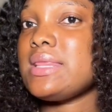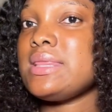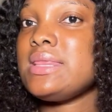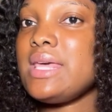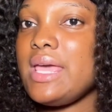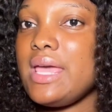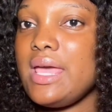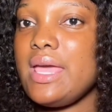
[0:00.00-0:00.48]

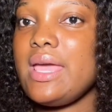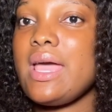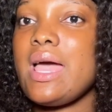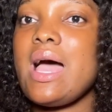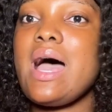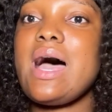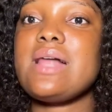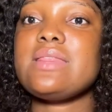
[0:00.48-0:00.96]
they
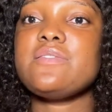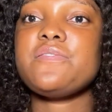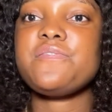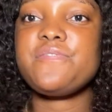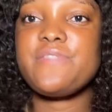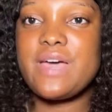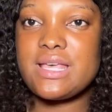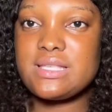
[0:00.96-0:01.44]
are the
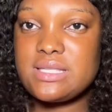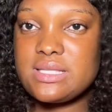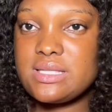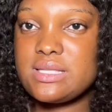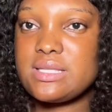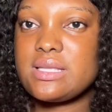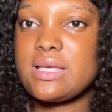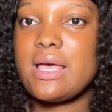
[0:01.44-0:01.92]

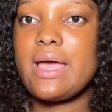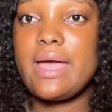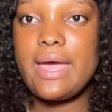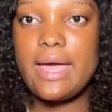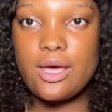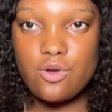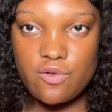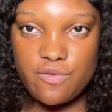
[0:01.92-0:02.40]
first
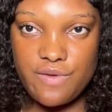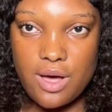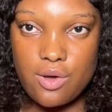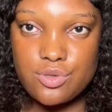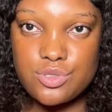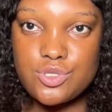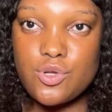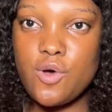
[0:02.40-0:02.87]
head of
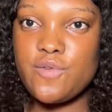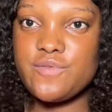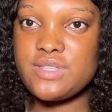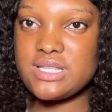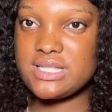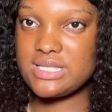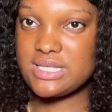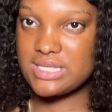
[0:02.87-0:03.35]
house of
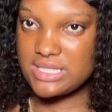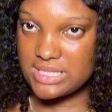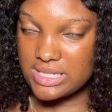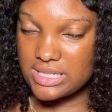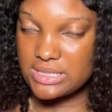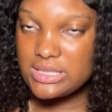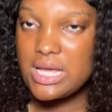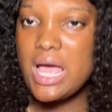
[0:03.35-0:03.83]
the
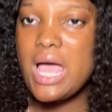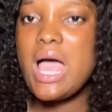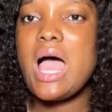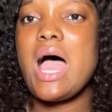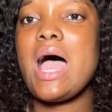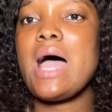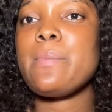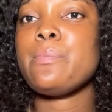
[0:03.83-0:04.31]
season,
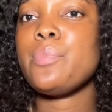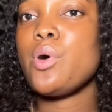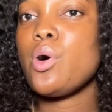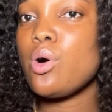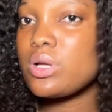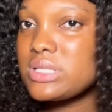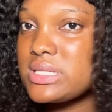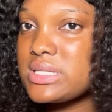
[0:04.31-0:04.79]

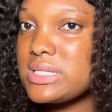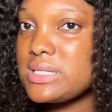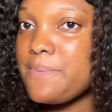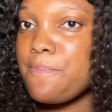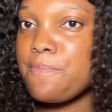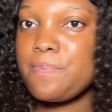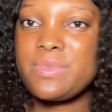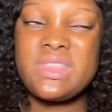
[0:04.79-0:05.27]
but
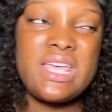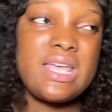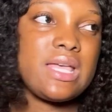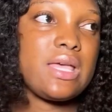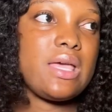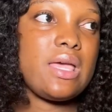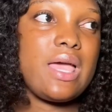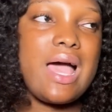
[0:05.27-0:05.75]

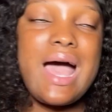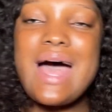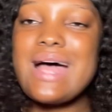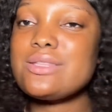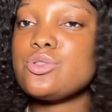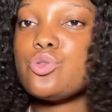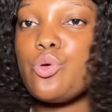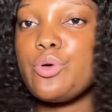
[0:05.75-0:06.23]
they
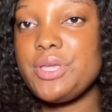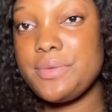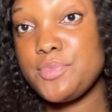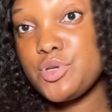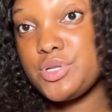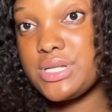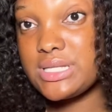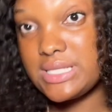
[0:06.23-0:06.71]
had no
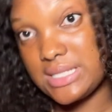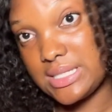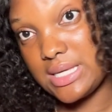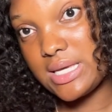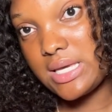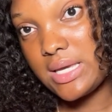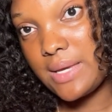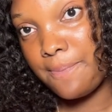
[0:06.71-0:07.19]

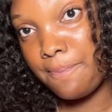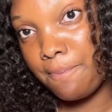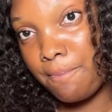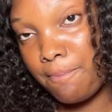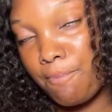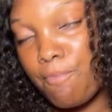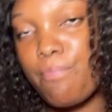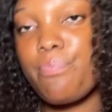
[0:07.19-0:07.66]
immunity,
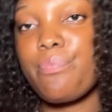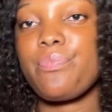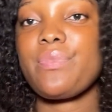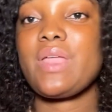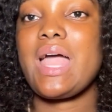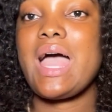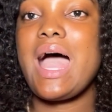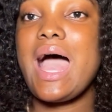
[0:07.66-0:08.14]

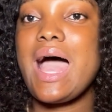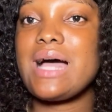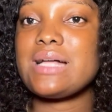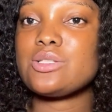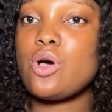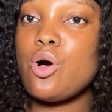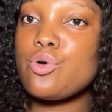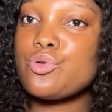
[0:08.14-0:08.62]

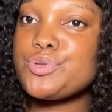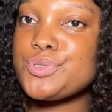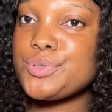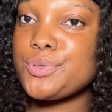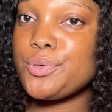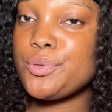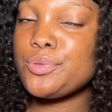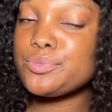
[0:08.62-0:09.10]
and
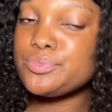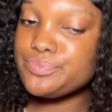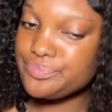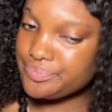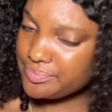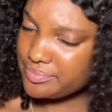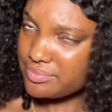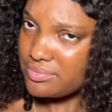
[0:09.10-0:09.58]
also
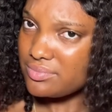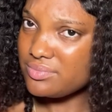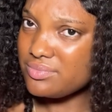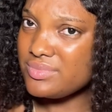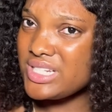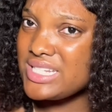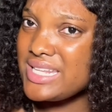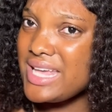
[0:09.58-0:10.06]

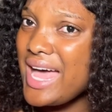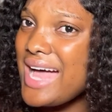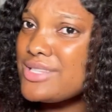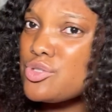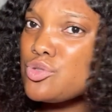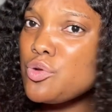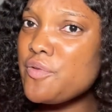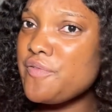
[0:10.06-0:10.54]
they
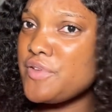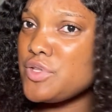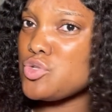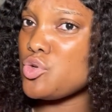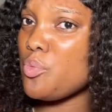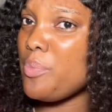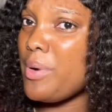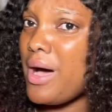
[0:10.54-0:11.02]
had no
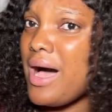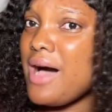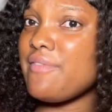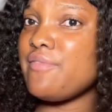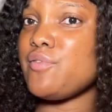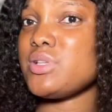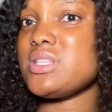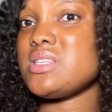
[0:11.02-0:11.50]
veto power
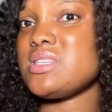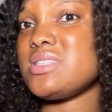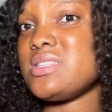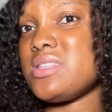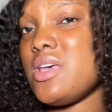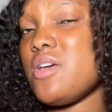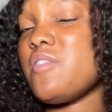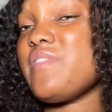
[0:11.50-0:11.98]
for the
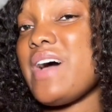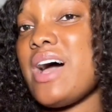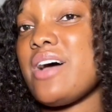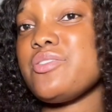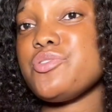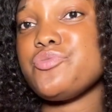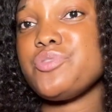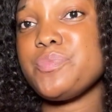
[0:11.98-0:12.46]
save
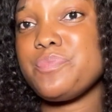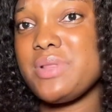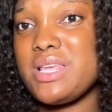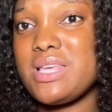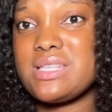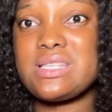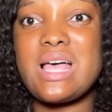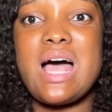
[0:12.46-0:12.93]
and the
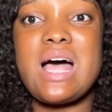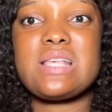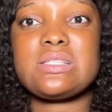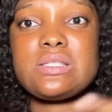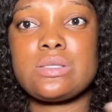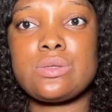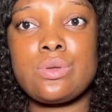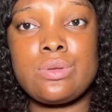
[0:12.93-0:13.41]
replace
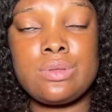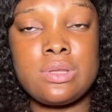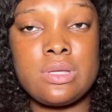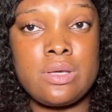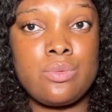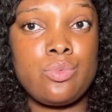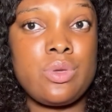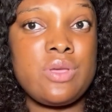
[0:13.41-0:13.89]
as
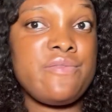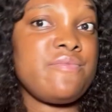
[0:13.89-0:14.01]
we've